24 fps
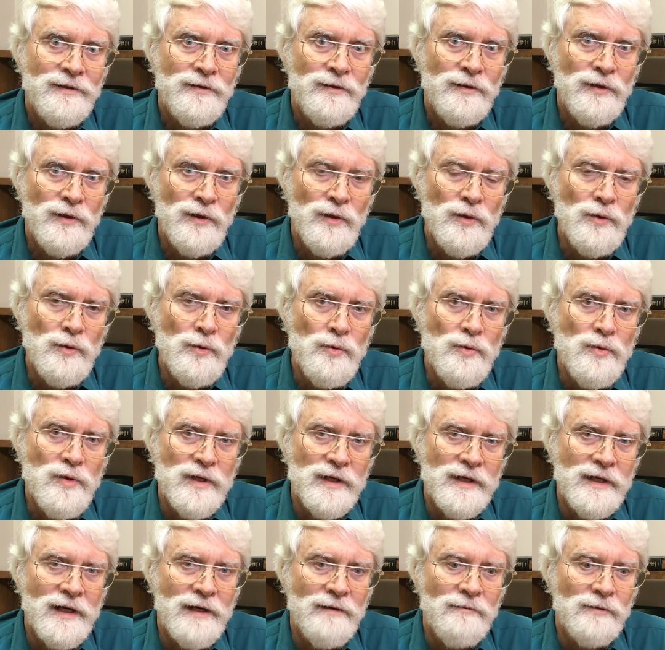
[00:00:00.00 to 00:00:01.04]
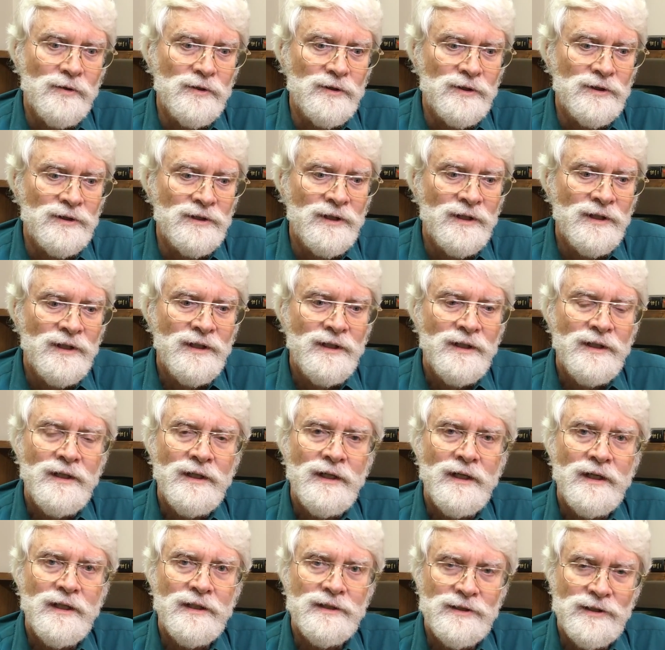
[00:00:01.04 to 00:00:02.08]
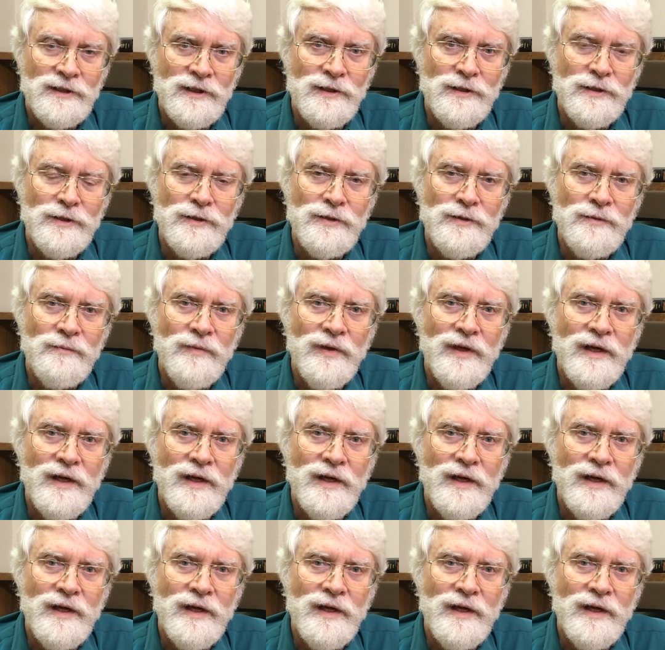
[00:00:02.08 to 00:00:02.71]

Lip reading: knew that I was a sinner